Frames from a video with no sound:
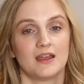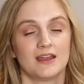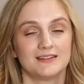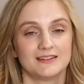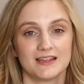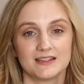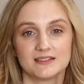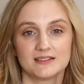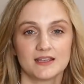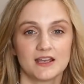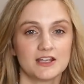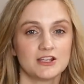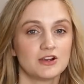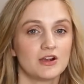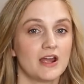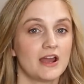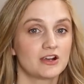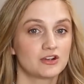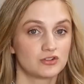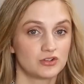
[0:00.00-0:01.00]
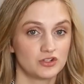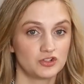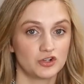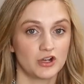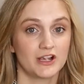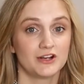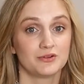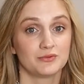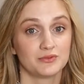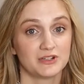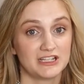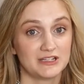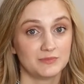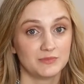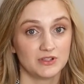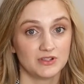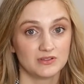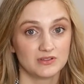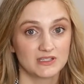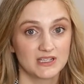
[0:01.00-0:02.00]
And let's say you're actually trying to read
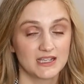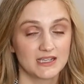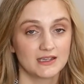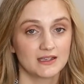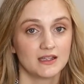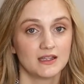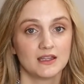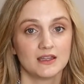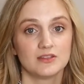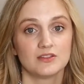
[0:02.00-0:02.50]
music.